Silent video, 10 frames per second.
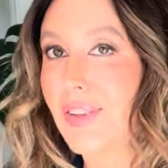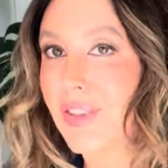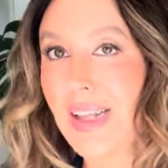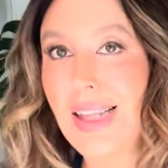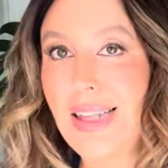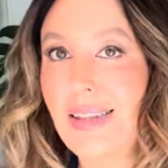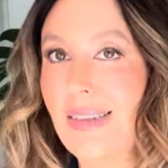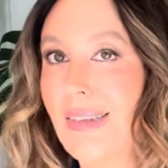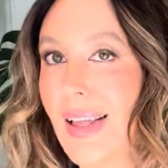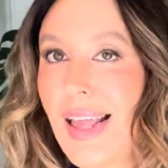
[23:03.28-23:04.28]

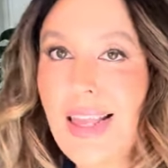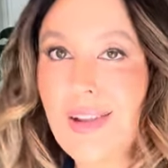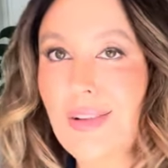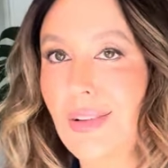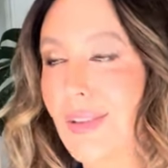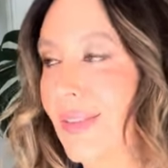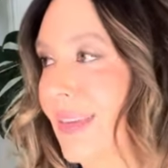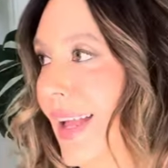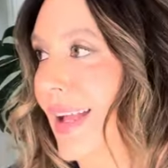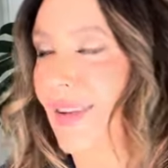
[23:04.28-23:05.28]
jeans, heels,
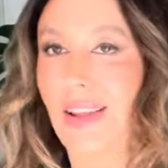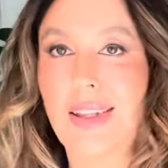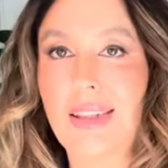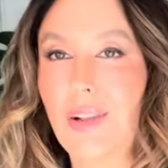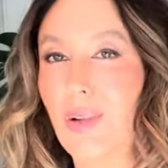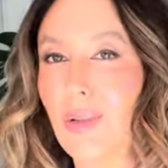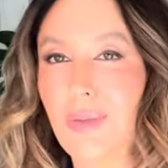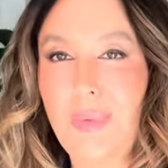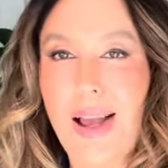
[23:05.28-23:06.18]
and like a little